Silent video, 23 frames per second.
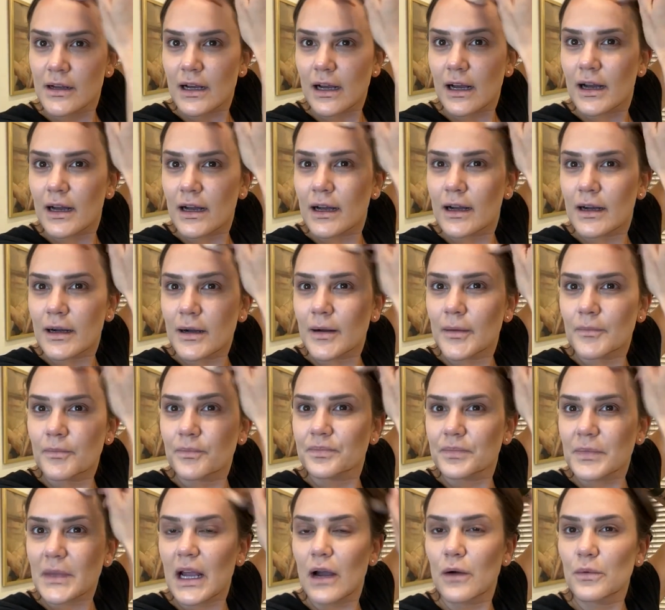
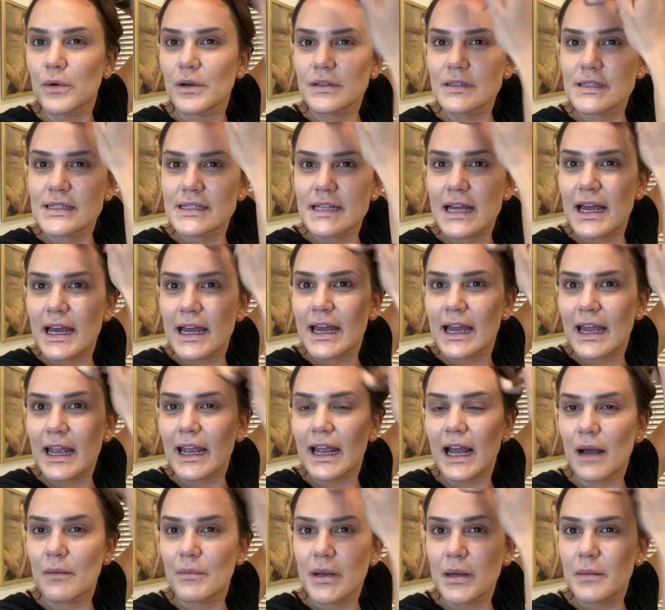I will
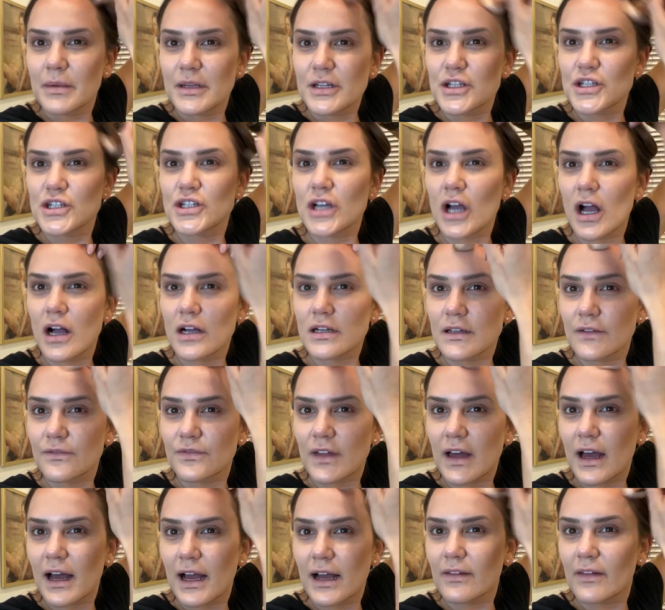say, I'm going to be shocked if
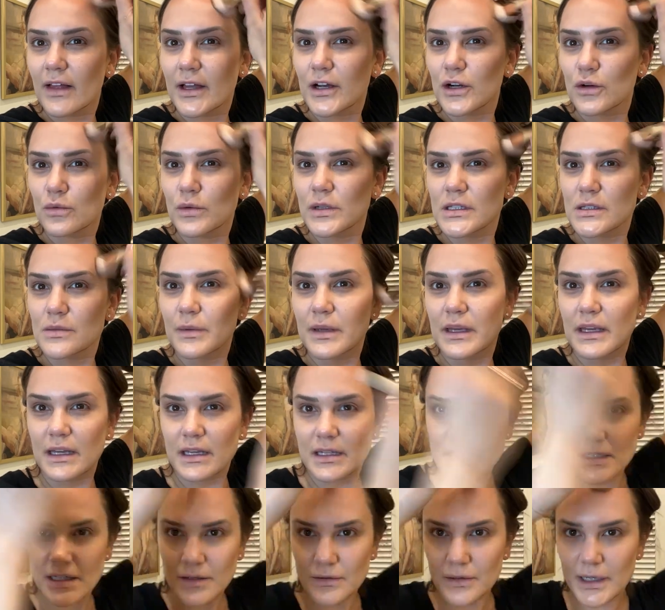the highlighter, once we
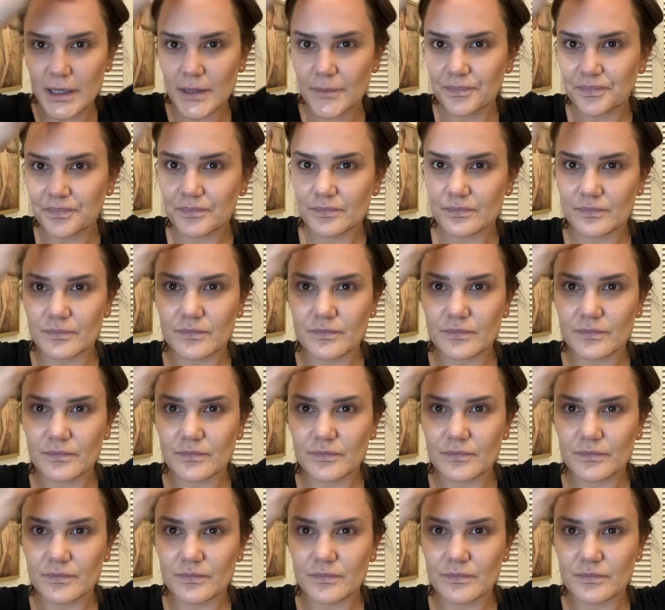get to it,